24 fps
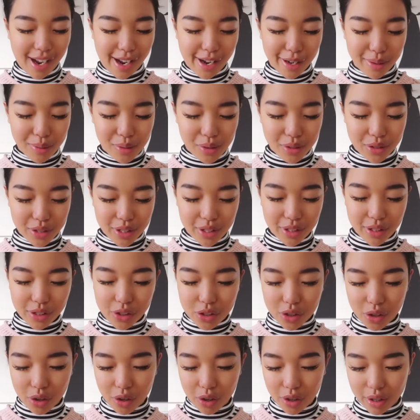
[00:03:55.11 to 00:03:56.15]
I'm using the
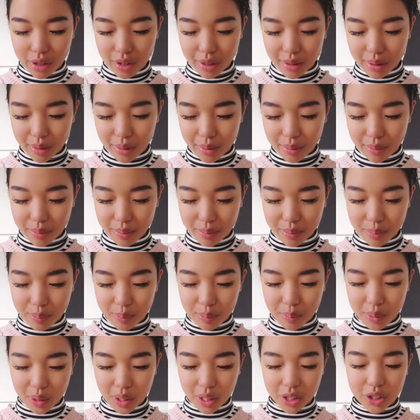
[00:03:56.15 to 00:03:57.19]
Tarte
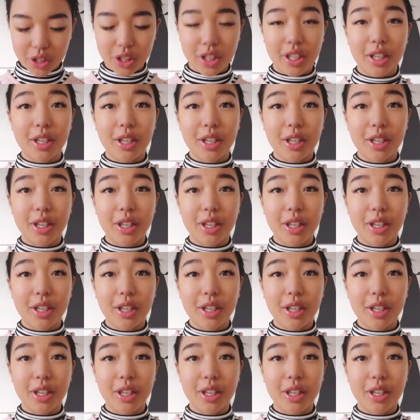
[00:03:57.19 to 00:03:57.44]
blush